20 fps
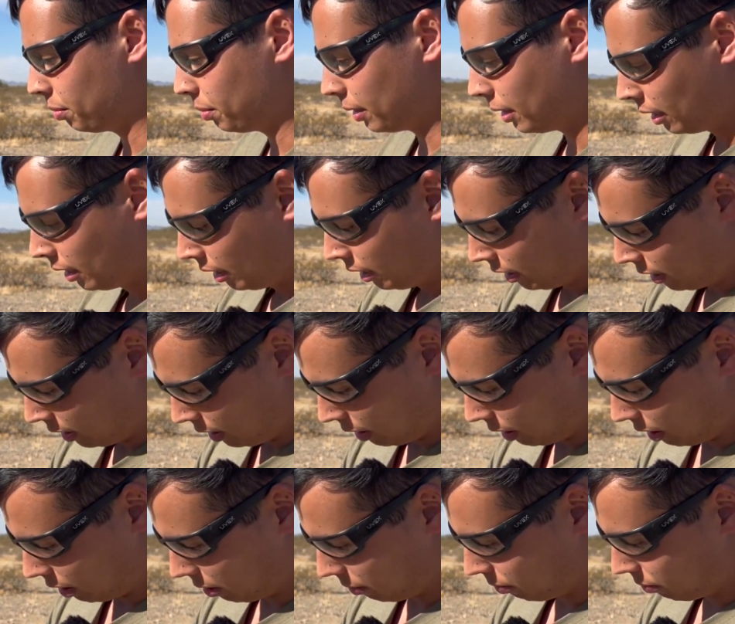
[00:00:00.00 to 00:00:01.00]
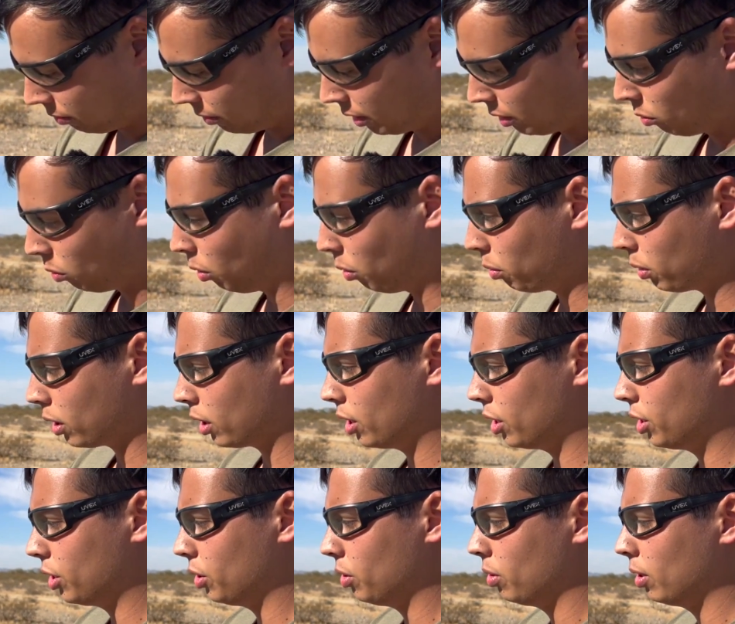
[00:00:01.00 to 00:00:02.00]
but what we're gonna
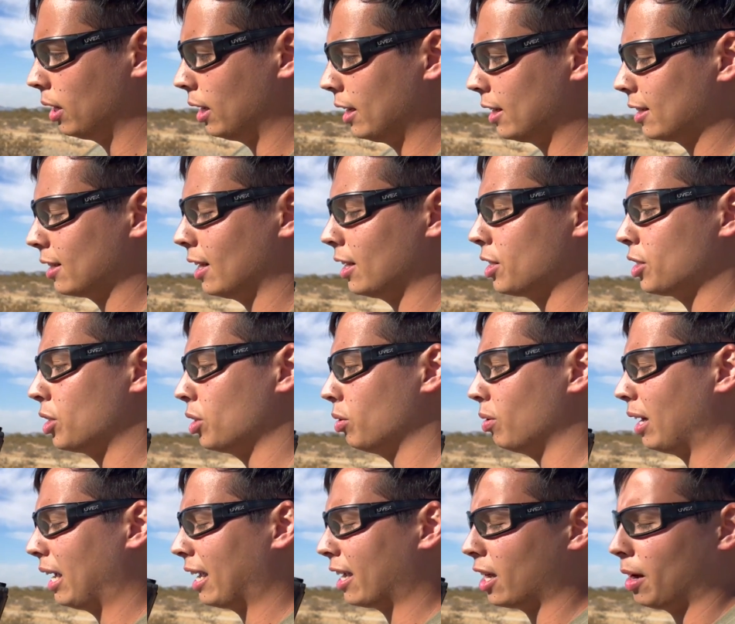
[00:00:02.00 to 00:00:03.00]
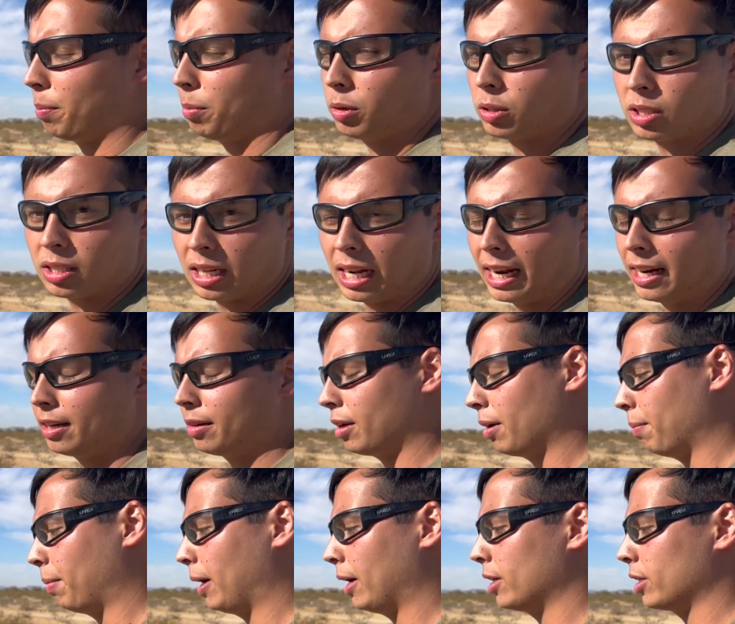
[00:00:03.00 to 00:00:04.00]
do is let's do a couple side
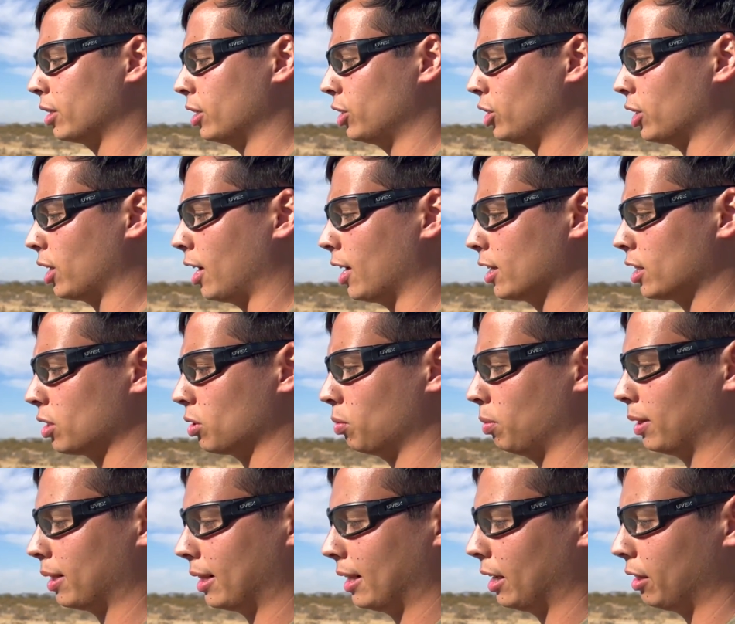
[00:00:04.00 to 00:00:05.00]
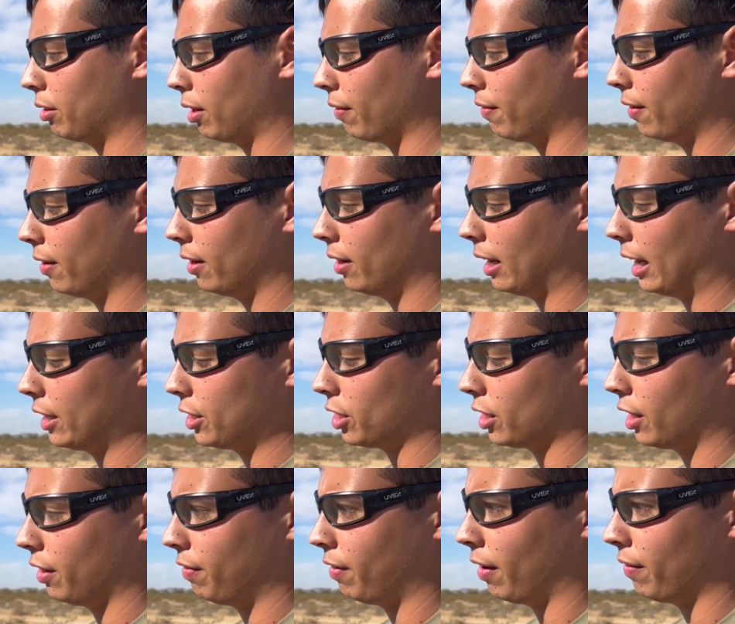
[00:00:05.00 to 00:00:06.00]
comparison shots with the Griffin
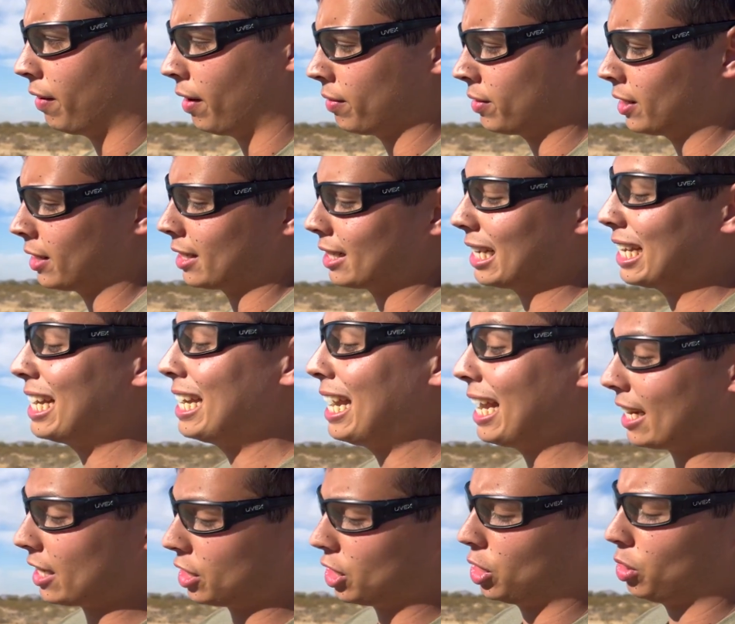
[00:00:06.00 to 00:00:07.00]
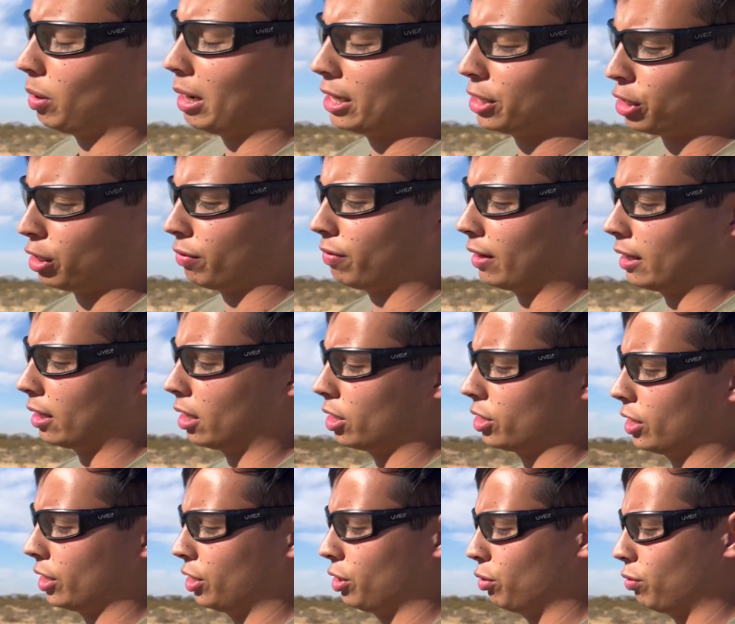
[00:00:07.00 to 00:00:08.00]
HRT 556 next to a Surefire
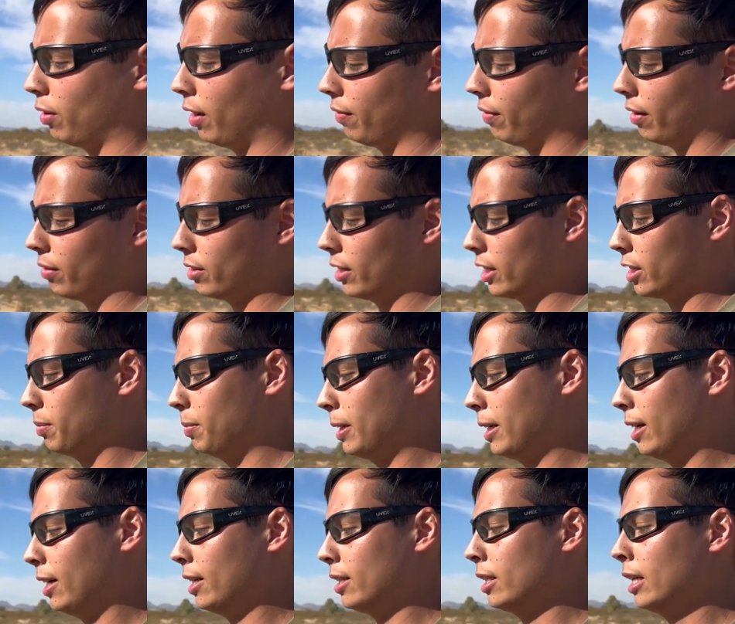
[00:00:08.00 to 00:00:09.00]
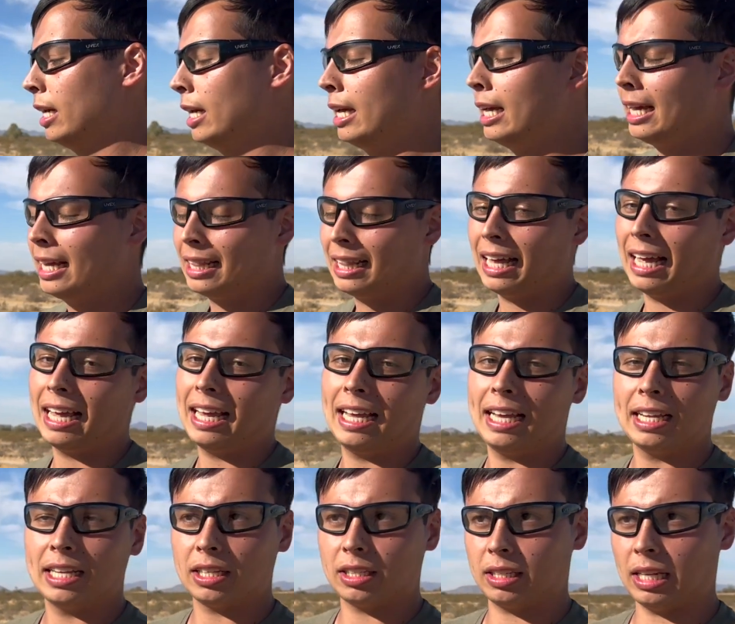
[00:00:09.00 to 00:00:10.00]
RC2 556, because that
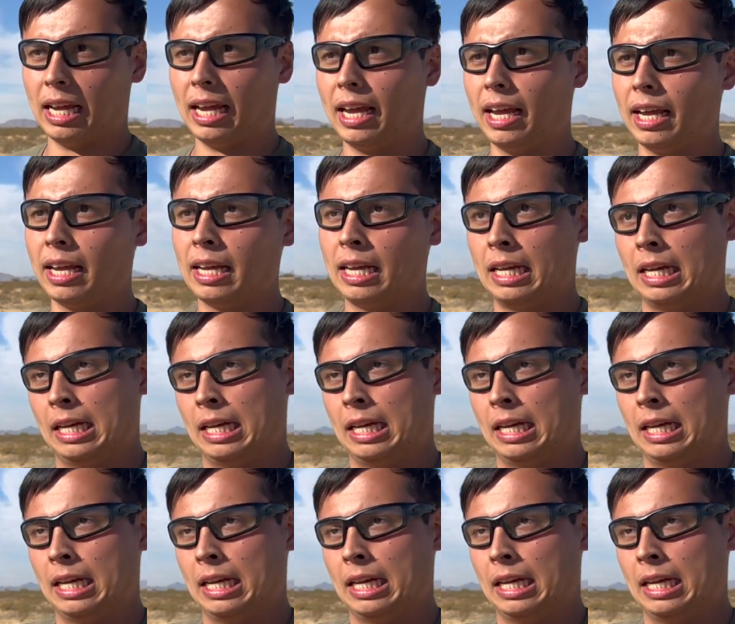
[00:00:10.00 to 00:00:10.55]
is a